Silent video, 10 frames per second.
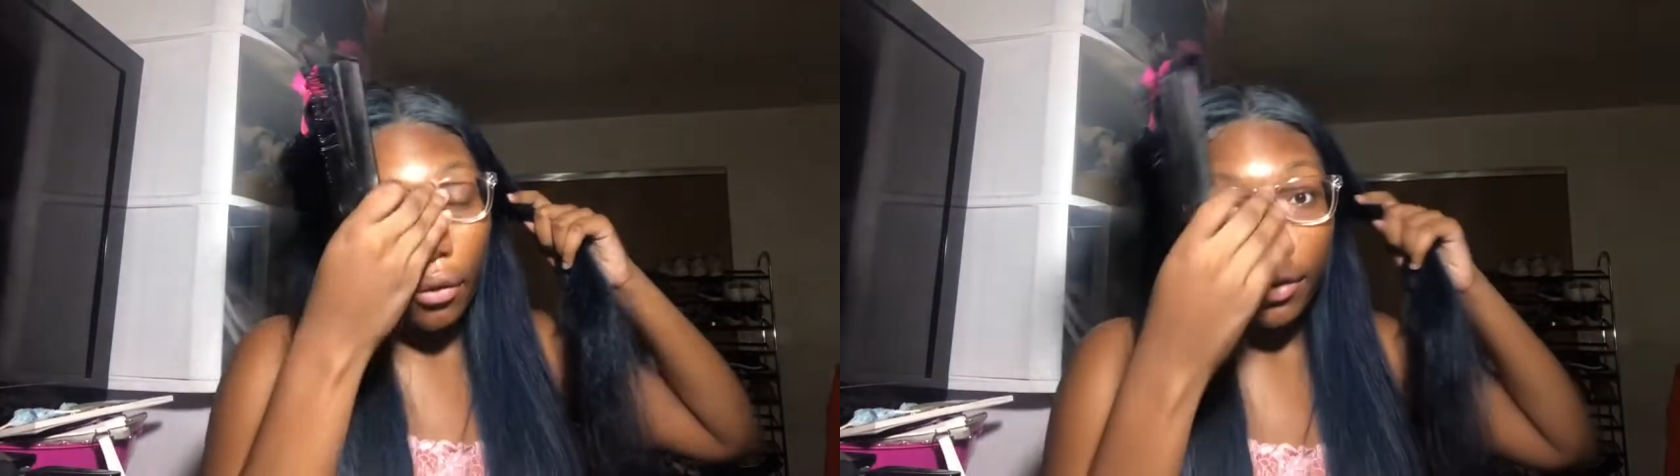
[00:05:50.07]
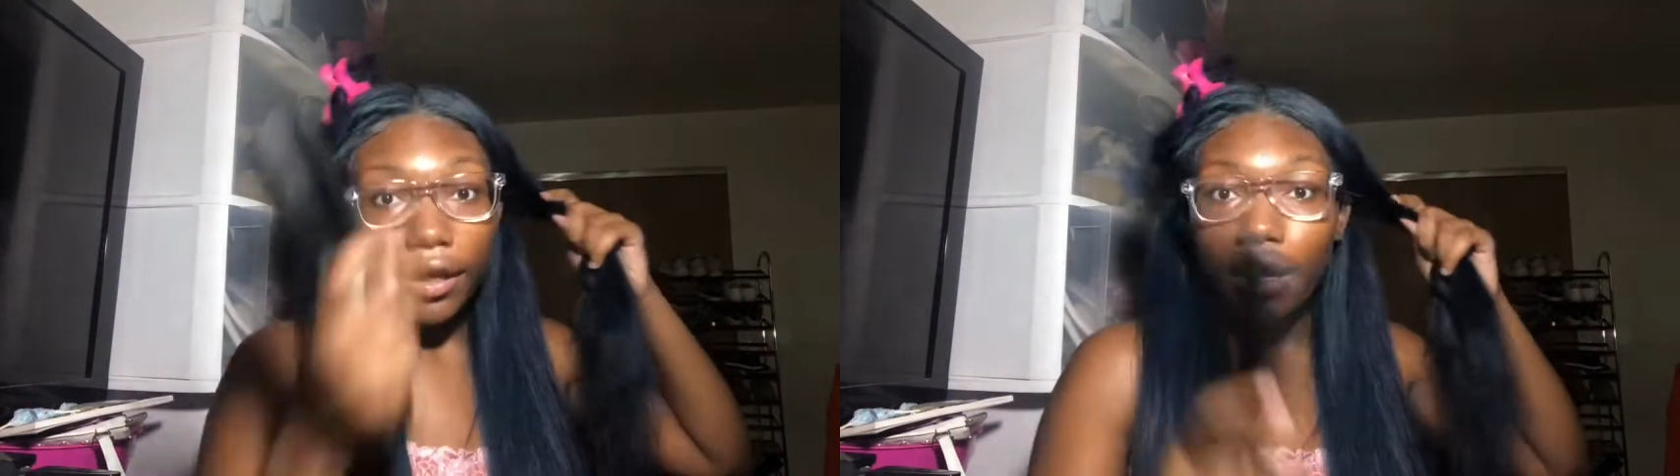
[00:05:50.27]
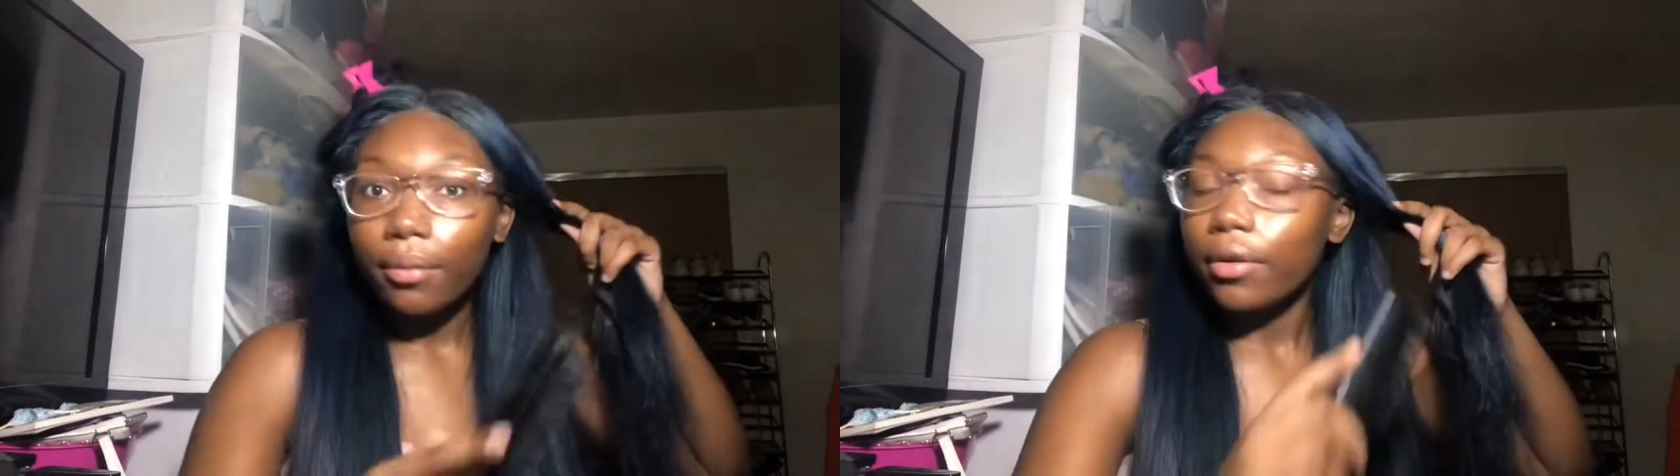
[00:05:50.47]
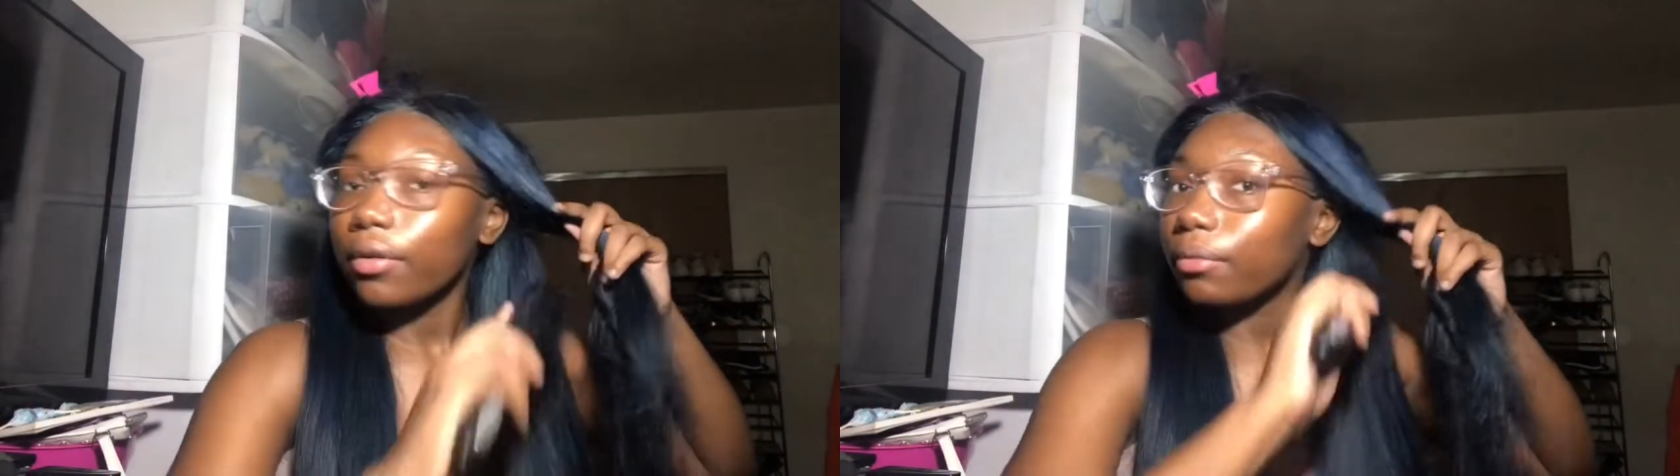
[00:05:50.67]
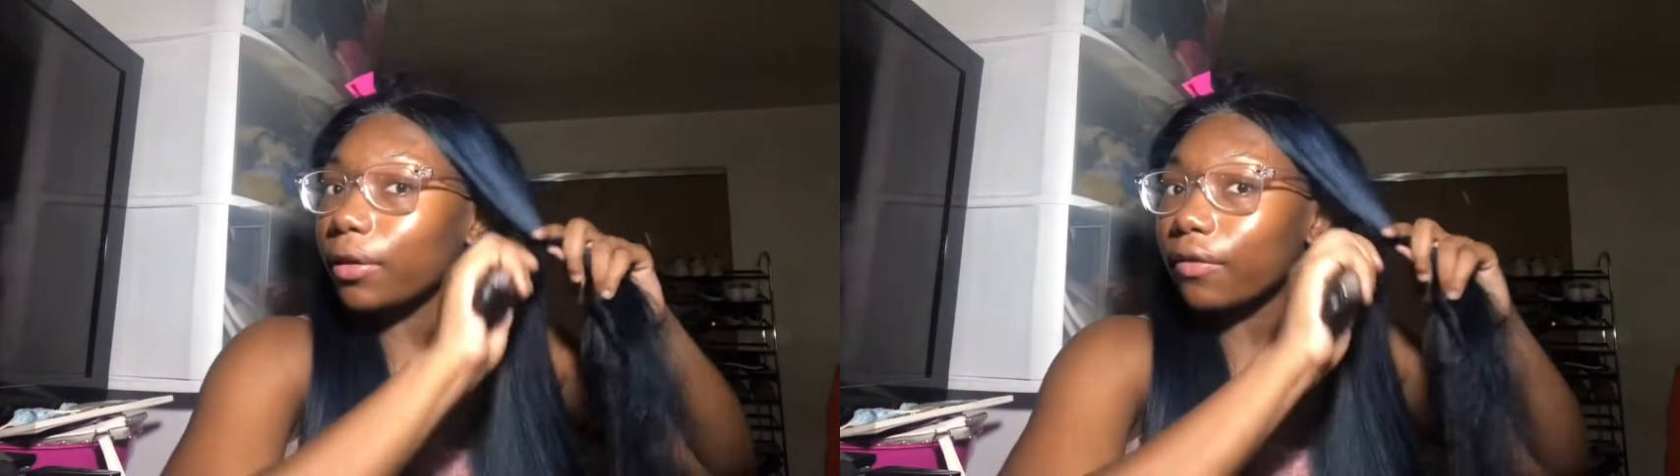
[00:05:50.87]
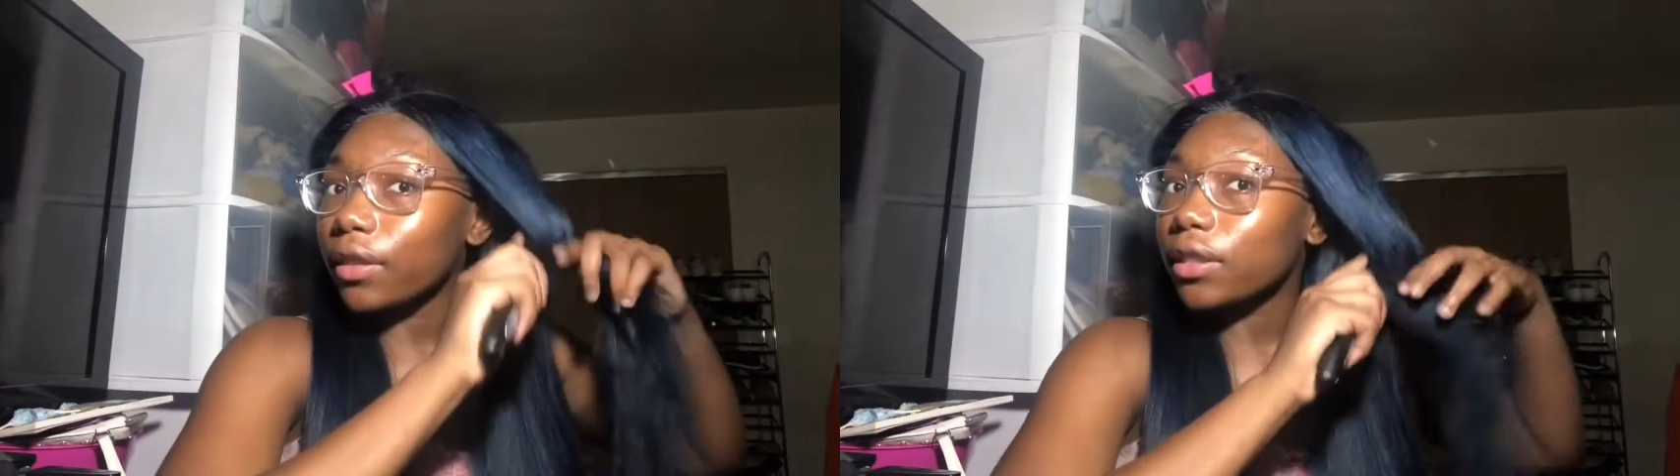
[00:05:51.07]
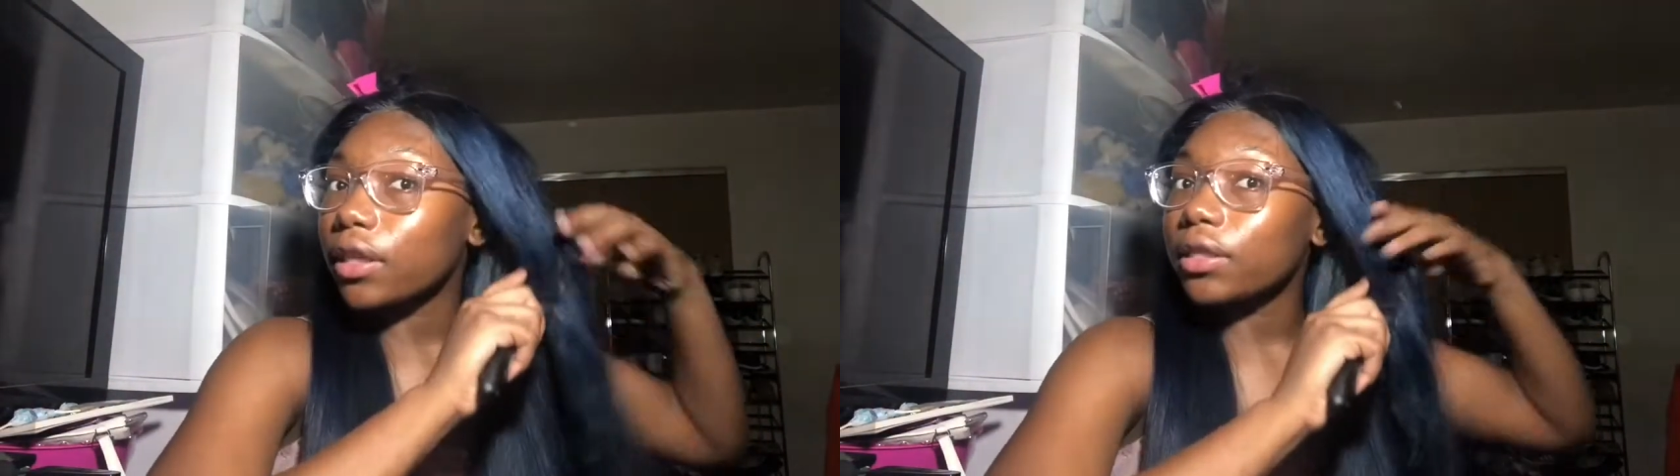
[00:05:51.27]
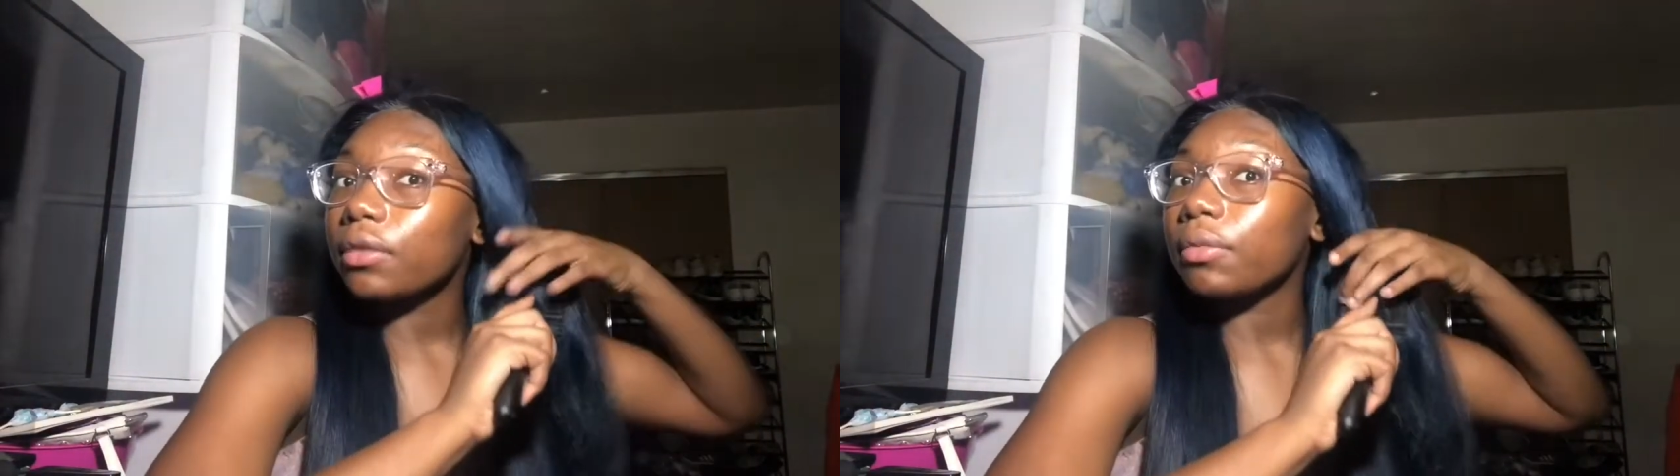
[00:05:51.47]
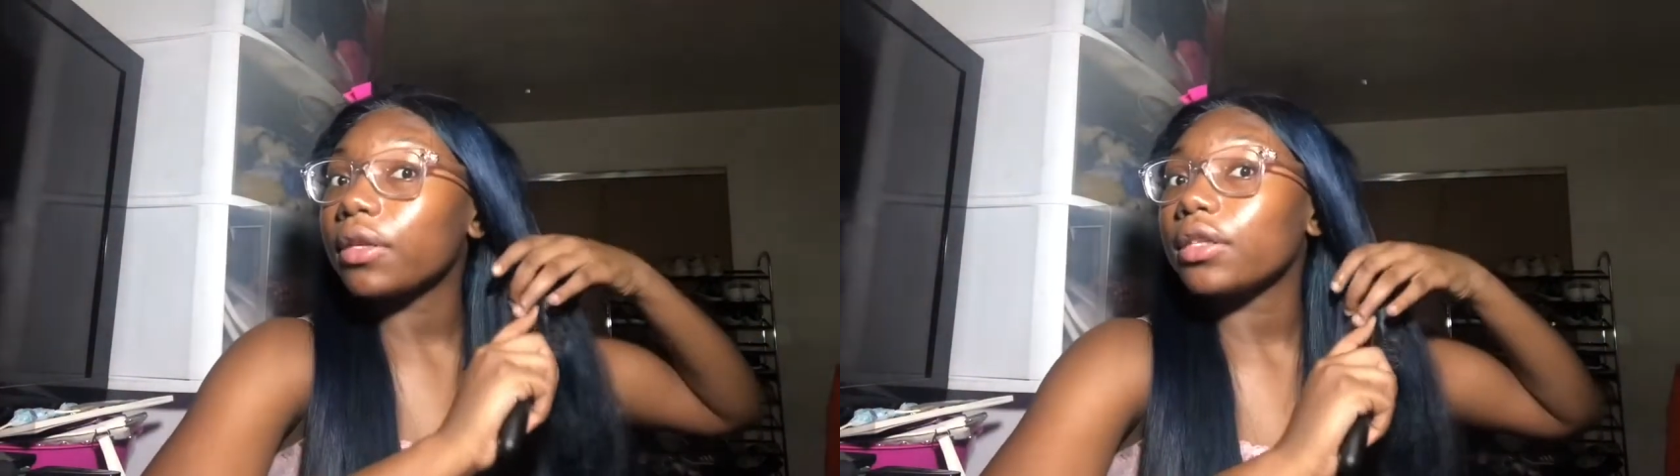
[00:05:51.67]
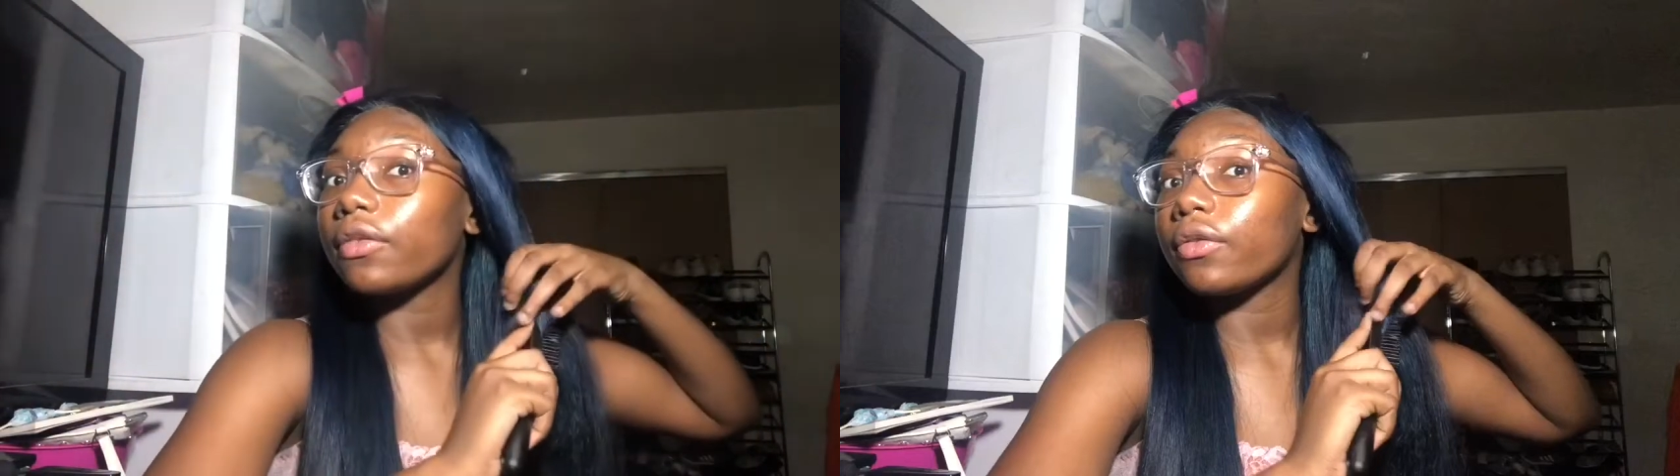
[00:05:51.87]
on camera, but if this gets a
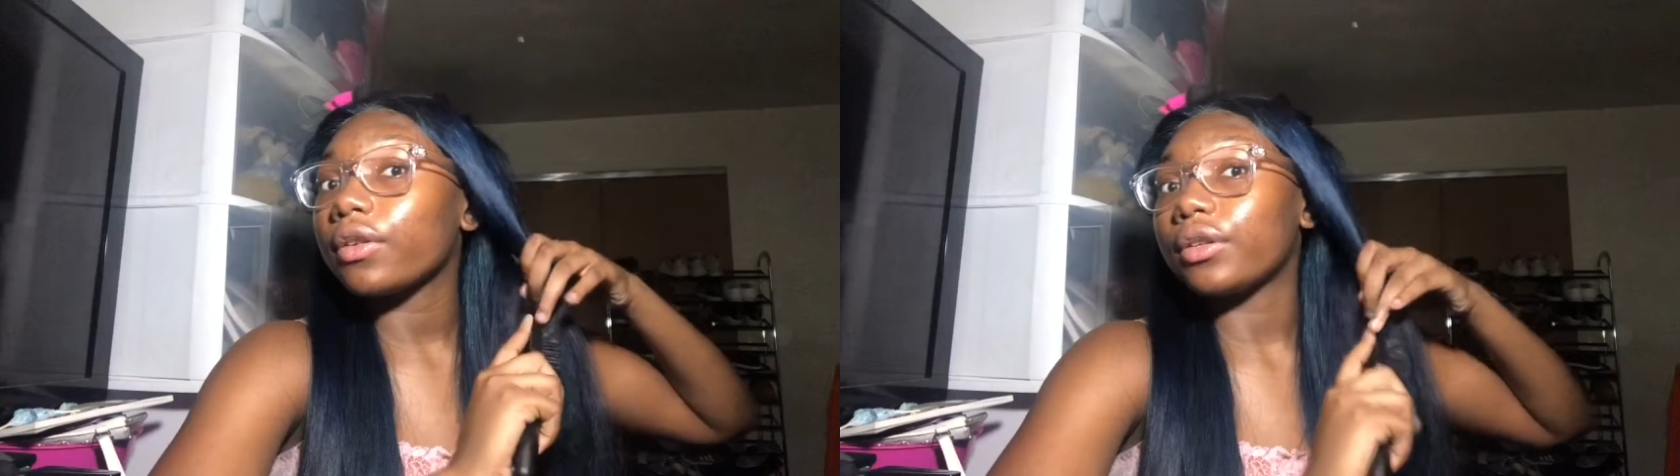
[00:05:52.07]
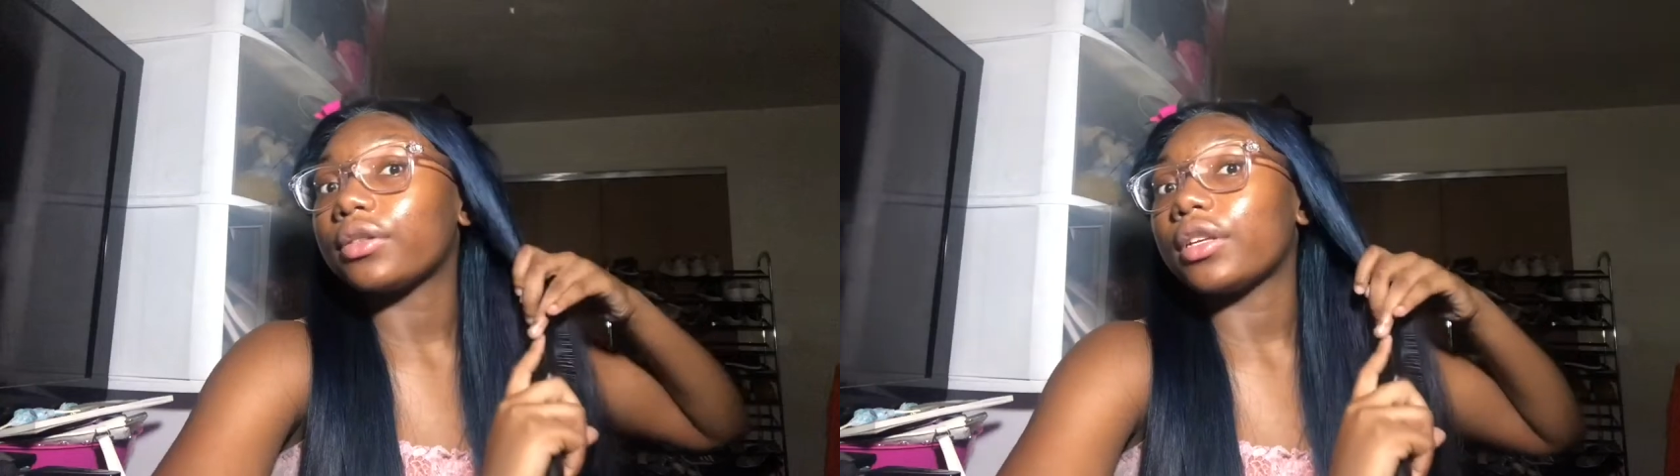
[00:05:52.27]
bit difficult,